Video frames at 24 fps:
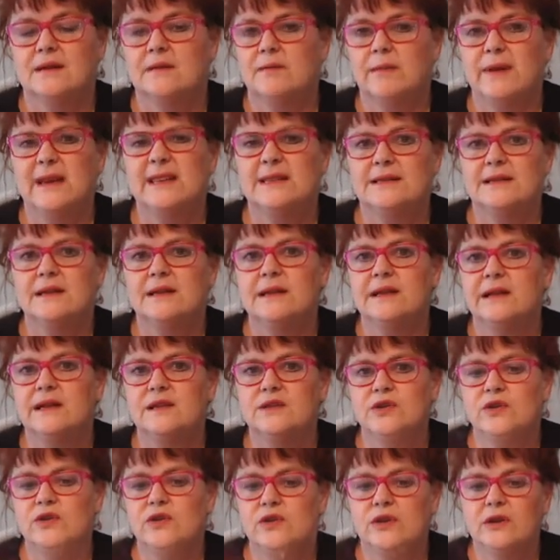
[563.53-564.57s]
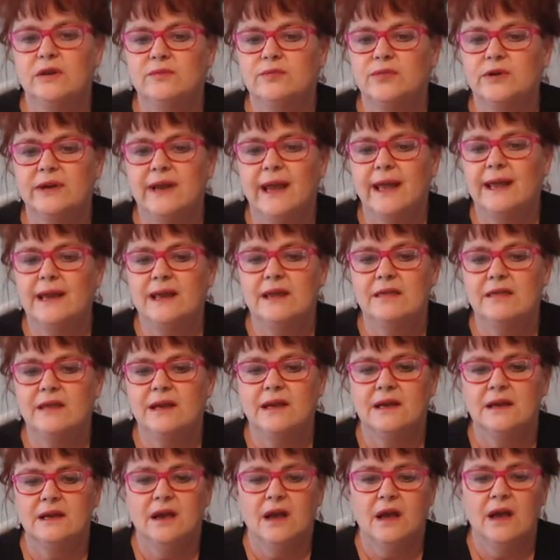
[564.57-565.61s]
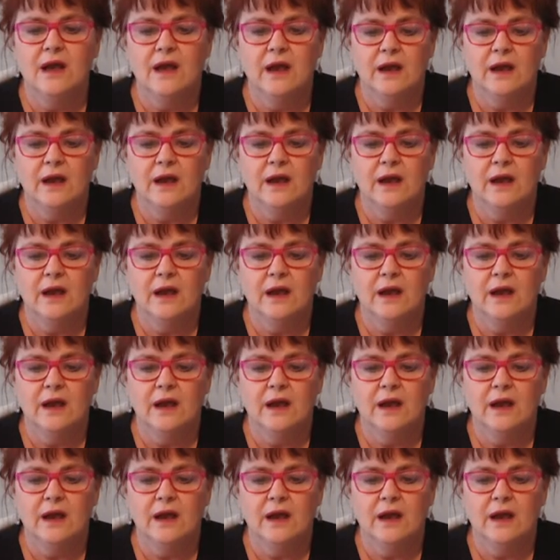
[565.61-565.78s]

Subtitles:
basically. So you could put anything.